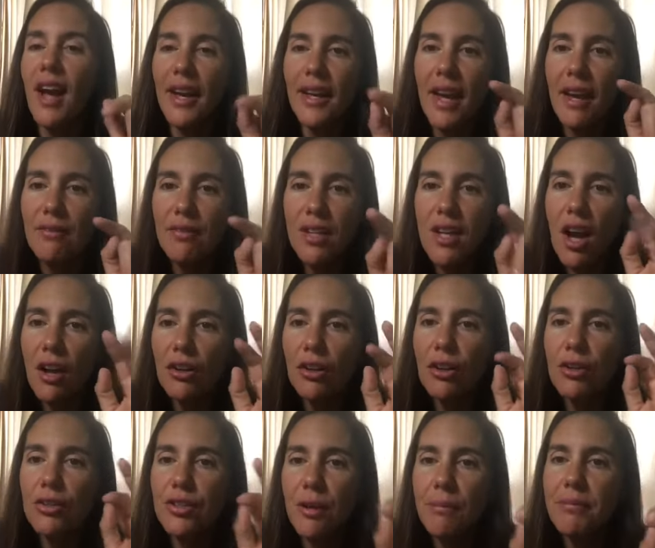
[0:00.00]
I gave the young
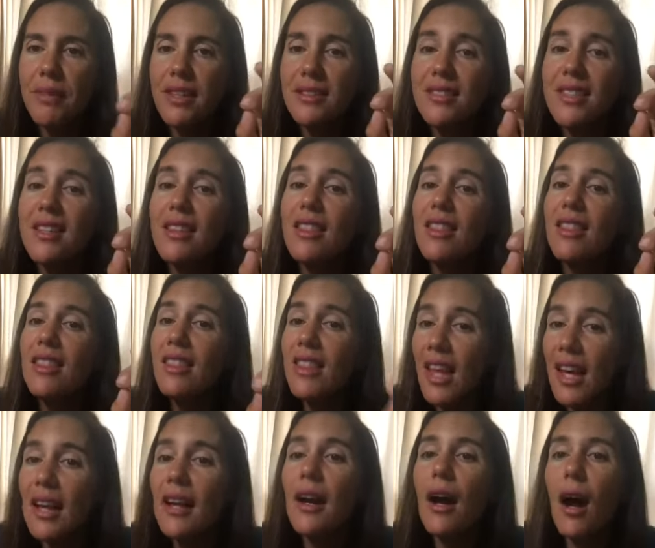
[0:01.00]
girl something to
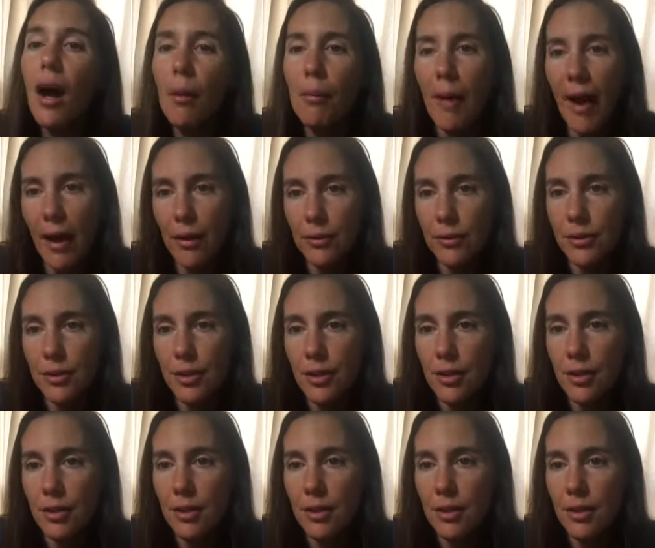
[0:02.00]
think about.